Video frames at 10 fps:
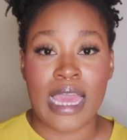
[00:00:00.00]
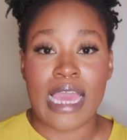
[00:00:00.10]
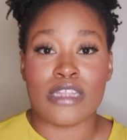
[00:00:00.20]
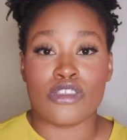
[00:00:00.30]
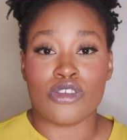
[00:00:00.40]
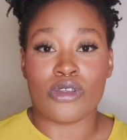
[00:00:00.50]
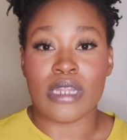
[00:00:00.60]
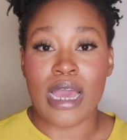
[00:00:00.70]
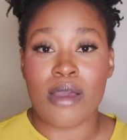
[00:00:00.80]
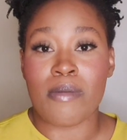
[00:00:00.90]
And so
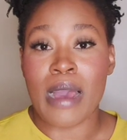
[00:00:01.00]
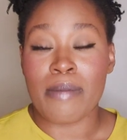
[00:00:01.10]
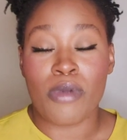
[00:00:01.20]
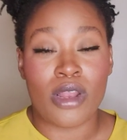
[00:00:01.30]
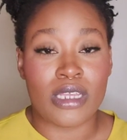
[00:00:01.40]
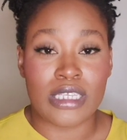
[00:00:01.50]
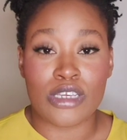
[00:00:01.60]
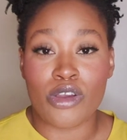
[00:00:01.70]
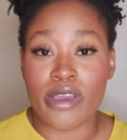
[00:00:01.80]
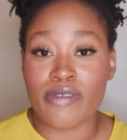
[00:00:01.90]
now my policy
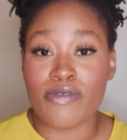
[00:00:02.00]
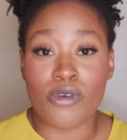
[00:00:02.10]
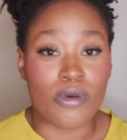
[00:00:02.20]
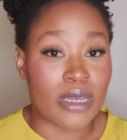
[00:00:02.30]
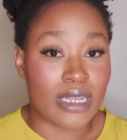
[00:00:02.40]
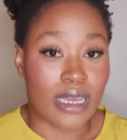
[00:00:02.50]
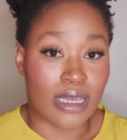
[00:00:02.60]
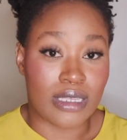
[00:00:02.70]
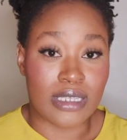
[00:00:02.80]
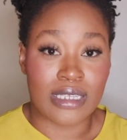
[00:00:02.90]
going forward
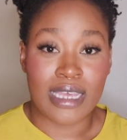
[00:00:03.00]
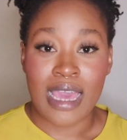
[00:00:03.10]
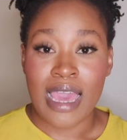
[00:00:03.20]
is